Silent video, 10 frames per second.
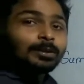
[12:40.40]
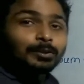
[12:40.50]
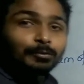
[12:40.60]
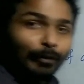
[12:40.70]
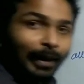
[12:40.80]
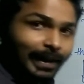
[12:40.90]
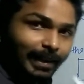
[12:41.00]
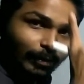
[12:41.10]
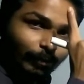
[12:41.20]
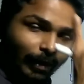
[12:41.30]
going to
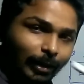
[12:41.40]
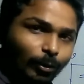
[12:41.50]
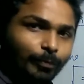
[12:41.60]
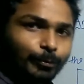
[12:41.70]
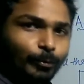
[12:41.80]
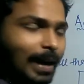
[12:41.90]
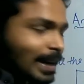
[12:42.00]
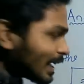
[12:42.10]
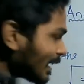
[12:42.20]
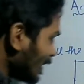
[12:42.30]
find value of
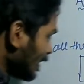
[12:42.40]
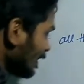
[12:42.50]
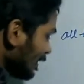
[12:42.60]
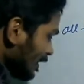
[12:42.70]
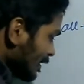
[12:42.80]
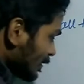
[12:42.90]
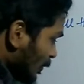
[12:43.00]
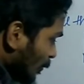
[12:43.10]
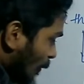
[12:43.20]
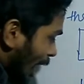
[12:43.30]
one angle.
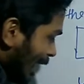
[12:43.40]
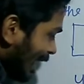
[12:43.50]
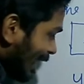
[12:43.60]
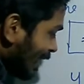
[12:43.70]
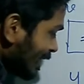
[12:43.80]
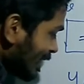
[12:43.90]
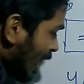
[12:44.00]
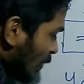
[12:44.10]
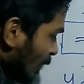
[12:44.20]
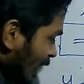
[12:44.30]
So one angle is
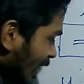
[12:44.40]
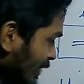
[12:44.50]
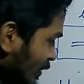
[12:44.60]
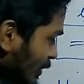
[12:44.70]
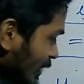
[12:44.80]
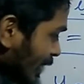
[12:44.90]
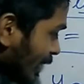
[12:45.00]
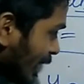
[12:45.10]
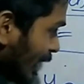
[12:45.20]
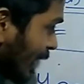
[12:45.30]
how much?
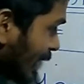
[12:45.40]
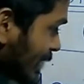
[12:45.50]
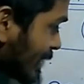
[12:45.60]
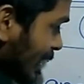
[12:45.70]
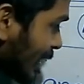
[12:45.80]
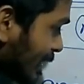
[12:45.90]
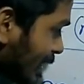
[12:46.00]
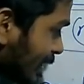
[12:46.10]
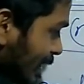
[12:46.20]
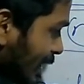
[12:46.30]
Is
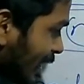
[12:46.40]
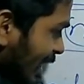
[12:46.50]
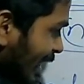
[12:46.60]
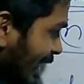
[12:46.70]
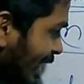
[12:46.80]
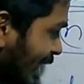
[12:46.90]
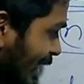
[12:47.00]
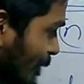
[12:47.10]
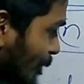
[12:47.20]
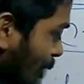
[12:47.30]
360 degree